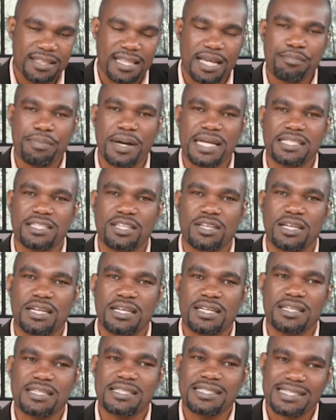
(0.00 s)
that
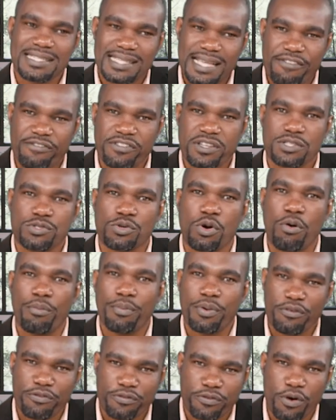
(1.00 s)
particular service or
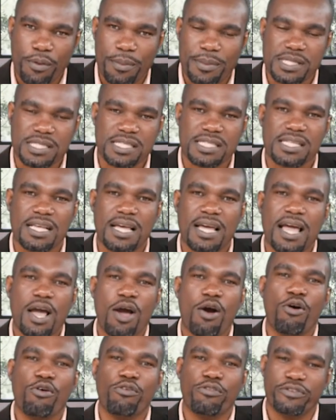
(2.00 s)
performance
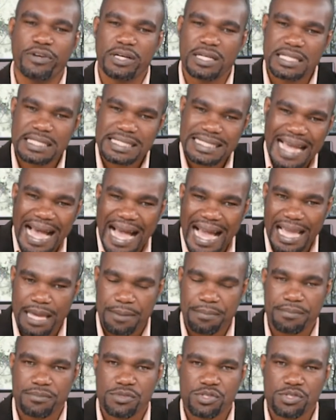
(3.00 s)
over time.